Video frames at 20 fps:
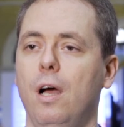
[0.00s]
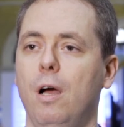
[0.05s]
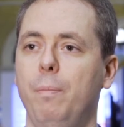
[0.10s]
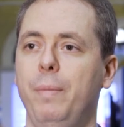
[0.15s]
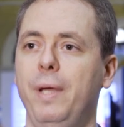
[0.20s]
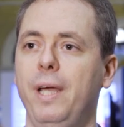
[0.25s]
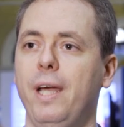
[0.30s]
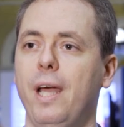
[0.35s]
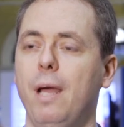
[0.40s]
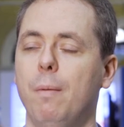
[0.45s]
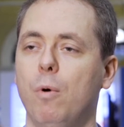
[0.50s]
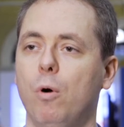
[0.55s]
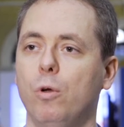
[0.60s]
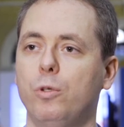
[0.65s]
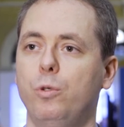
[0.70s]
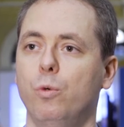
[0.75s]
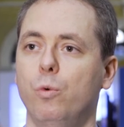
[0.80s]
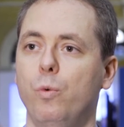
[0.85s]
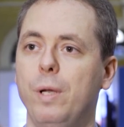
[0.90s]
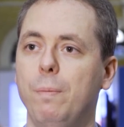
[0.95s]
Being
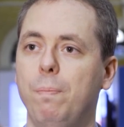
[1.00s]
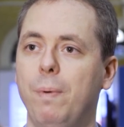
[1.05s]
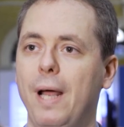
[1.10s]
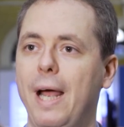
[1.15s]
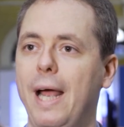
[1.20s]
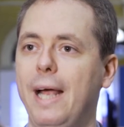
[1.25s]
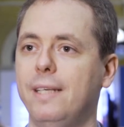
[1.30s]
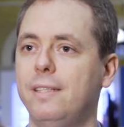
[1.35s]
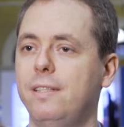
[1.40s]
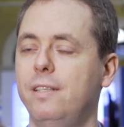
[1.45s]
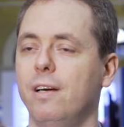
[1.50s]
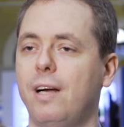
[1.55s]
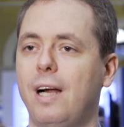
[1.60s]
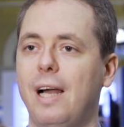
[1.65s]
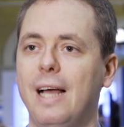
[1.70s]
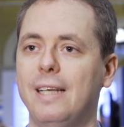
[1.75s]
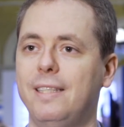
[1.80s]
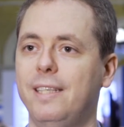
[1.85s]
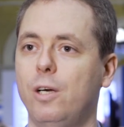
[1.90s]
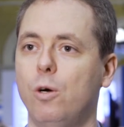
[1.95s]
able to replace the
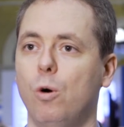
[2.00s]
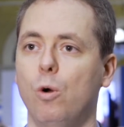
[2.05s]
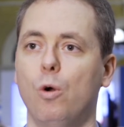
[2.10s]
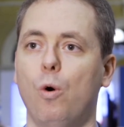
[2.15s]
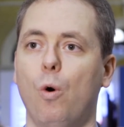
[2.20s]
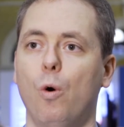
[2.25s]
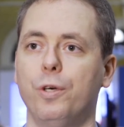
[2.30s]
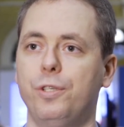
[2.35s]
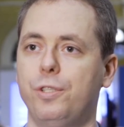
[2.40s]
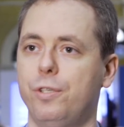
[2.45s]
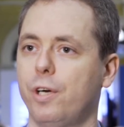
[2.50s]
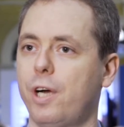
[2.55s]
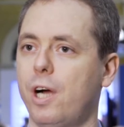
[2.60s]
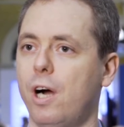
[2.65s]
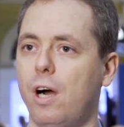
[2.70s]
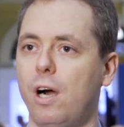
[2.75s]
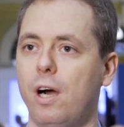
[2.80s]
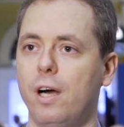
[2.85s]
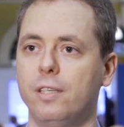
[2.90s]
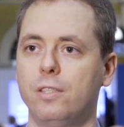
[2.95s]
classical Oyster
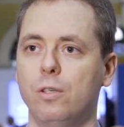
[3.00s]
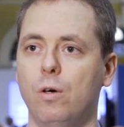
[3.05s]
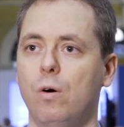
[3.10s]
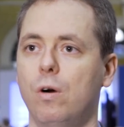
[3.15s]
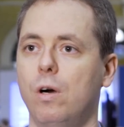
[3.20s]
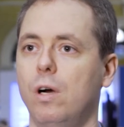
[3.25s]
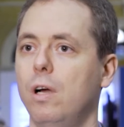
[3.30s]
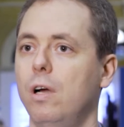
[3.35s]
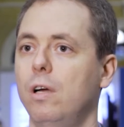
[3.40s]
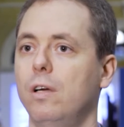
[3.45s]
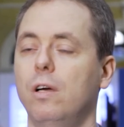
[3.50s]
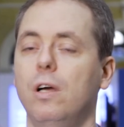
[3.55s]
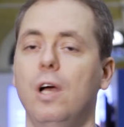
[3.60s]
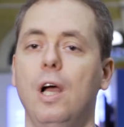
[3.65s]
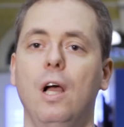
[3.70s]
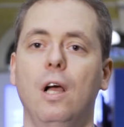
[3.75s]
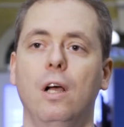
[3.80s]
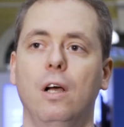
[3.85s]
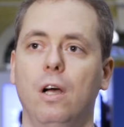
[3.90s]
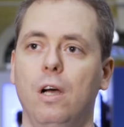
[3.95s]
cards or
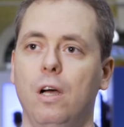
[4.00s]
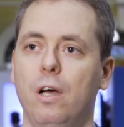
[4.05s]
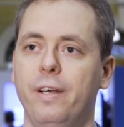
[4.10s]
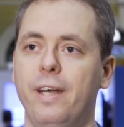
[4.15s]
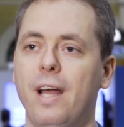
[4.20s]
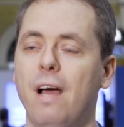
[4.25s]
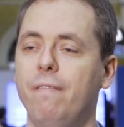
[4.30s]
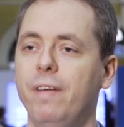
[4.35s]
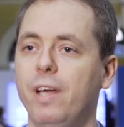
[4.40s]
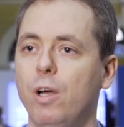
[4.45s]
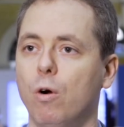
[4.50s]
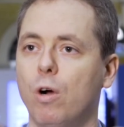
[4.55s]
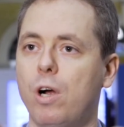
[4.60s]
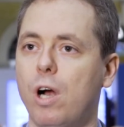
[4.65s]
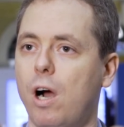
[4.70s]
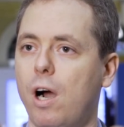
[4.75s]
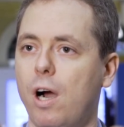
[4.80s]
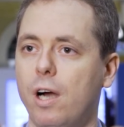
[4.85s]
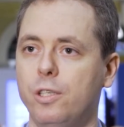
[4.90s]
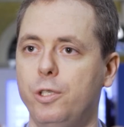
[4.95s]

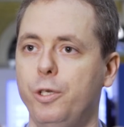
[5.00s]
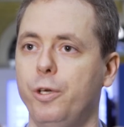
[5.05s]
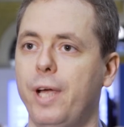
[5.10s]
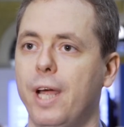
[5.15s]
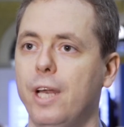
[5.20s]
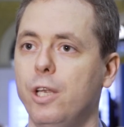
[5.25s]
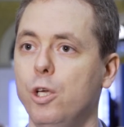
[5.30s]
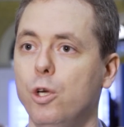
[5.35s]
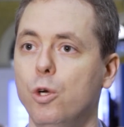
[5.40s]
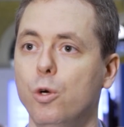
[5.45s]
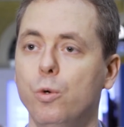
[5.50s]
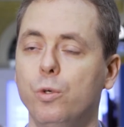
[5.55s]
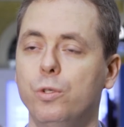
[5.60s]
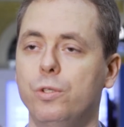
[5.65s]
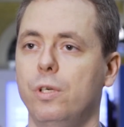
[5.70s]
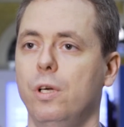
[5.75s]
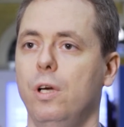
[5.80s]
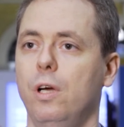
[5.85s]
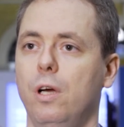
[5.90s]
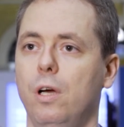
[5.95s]
Navigo cards you can
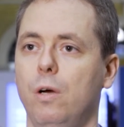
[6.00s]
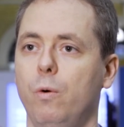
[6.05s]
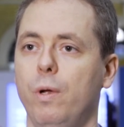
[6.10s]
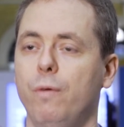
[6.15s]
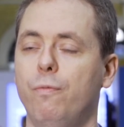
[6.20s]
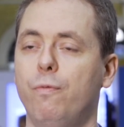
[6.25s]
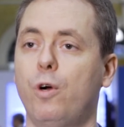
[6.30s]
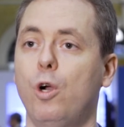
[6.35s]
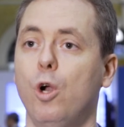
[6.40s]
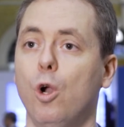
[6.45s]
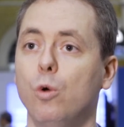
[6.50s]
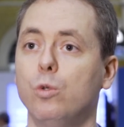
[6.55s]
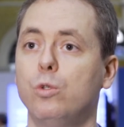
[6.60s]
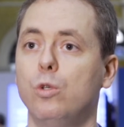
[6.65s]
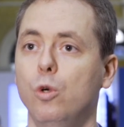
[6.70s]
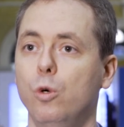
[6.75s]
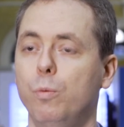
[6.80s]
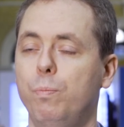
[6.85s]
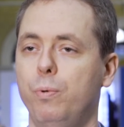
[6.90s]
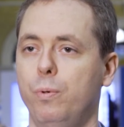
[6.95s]
use with
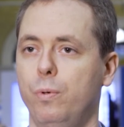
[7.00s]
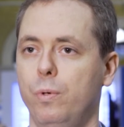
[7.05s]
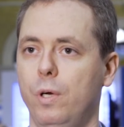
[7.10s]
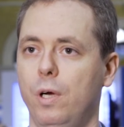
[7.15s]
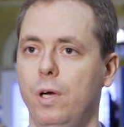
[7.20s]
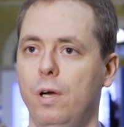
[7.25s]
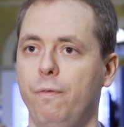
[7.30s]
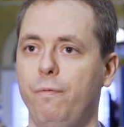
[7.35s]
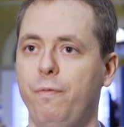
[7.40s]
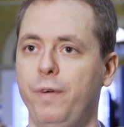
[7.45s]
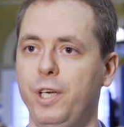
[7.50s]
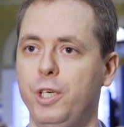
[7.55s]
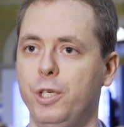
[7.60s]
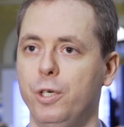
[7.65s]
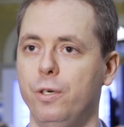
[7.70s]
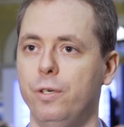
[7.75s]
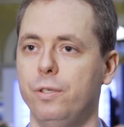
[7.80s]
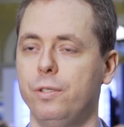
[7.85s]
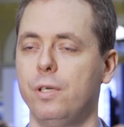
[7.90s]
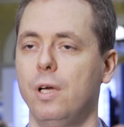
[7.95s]
closed loop
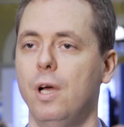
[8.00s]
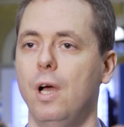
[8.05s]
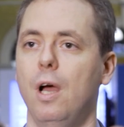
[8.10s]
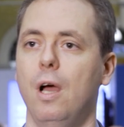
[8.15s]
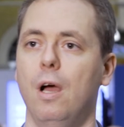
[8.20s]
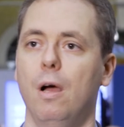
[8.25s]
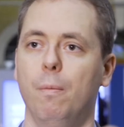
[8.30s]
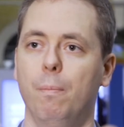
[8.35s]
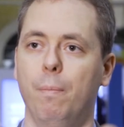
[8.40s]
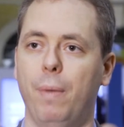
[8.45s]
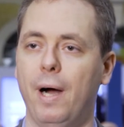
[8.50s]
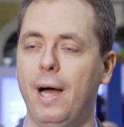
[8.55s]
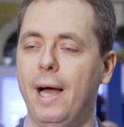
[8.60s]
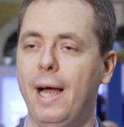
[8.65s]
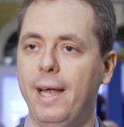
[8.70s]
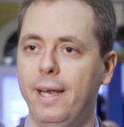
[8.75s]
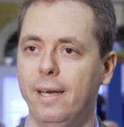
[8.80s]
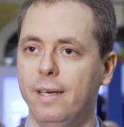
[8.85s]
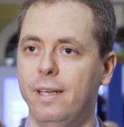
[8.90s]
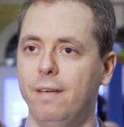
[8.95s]
features
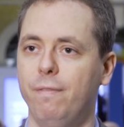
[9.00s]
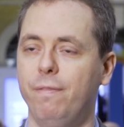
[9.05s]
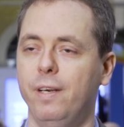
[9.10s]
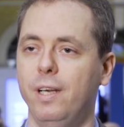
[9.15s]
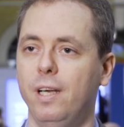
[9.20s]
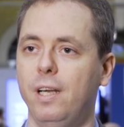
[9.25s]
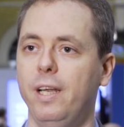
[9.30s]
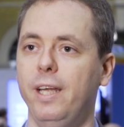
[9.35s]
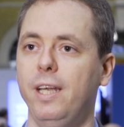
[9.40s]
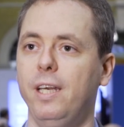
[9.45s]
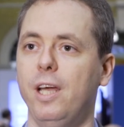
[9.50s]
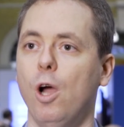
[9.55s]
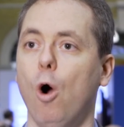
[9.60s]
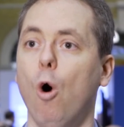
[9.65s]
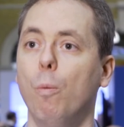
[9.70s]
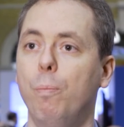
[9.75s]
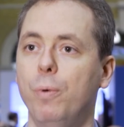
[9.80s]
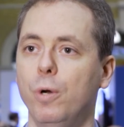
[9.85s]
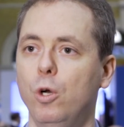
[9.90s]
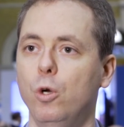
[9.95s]
by definitely the
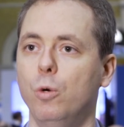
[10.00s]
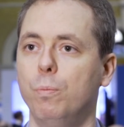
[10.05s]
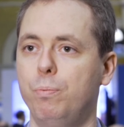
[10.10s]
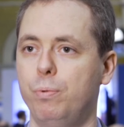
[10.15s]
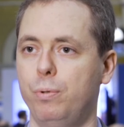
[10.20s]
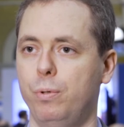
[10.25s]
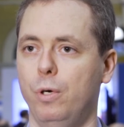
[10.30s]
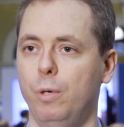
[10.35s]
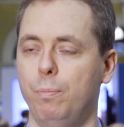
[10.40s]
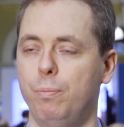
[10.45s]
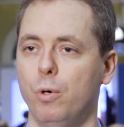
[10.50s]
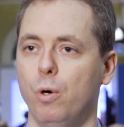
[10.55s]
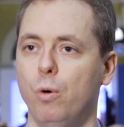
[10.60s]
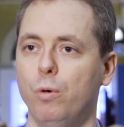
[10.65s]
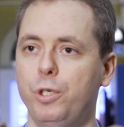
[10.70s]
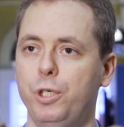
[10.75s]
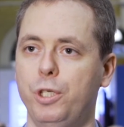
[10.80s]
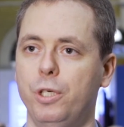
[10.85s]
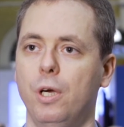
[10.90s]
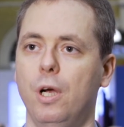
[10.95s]
open loop
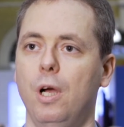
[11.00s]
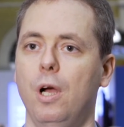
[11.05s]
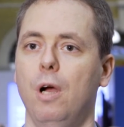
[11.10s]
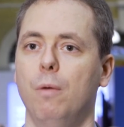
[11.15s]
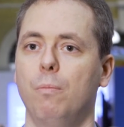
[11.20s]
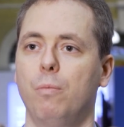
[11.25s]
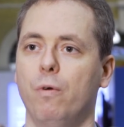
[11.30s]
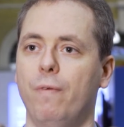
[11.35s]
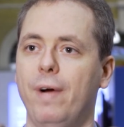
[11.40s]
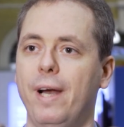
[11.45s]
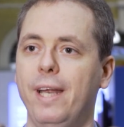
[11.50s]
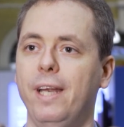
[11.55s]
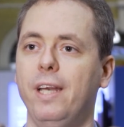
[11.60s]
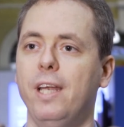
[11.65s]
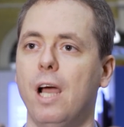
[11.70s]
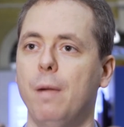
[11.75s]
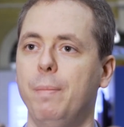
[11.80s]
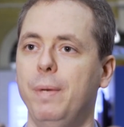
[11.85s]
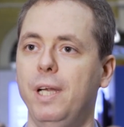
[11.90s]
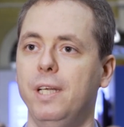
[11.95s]
approach,
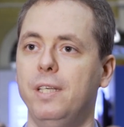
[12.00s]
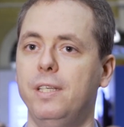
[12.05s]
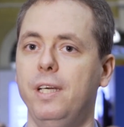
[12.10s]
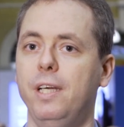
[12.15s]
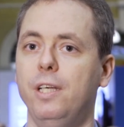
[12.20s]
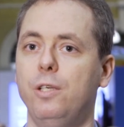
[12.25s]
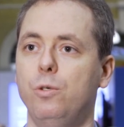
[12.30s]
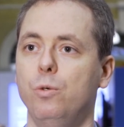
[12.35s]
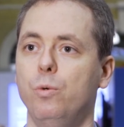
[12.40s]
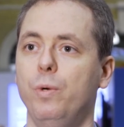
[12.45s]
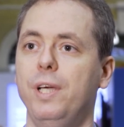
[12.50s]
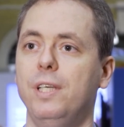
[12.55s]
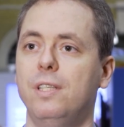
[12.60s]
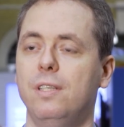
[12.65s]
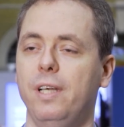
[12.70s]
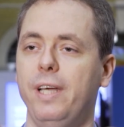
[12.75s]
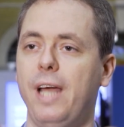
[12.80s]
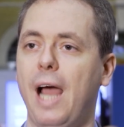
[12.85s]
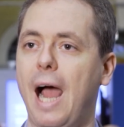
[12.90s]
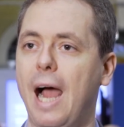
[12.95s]
providing the ability to
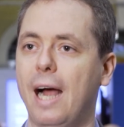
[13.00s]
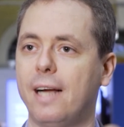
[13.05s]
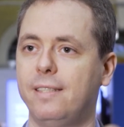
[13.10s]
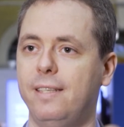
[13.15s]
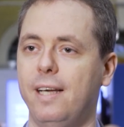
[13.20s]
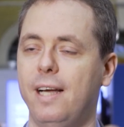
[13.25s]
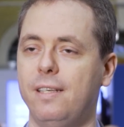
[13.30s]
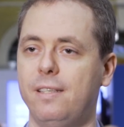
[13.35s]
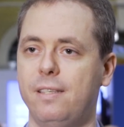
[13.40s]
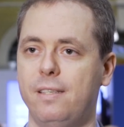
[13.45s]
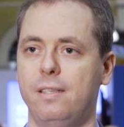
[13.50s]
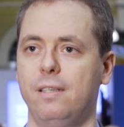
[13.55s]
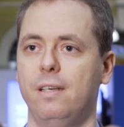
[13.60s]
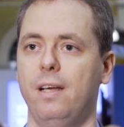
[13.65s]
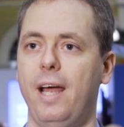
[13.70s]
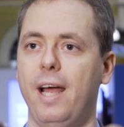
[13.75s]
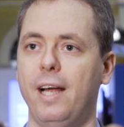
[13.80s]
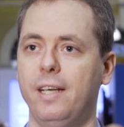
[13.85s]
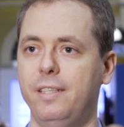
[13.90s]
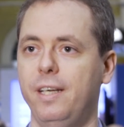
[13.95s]
easily
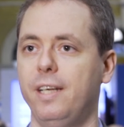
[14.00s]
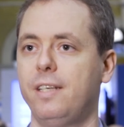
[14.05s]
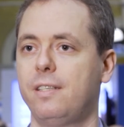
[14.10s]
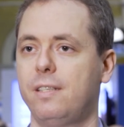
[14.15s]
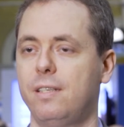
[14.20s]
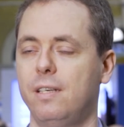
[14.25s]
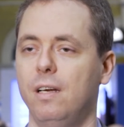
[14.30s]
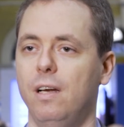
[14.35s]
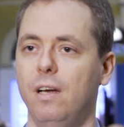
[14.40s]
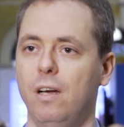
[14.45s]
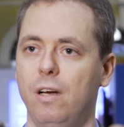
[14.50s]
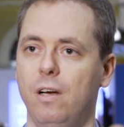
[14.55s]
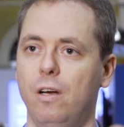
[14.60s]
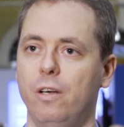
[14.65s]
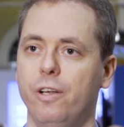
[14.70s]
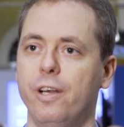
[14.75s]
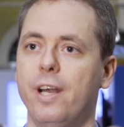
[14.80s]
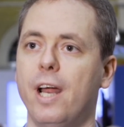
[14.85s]
access, exit the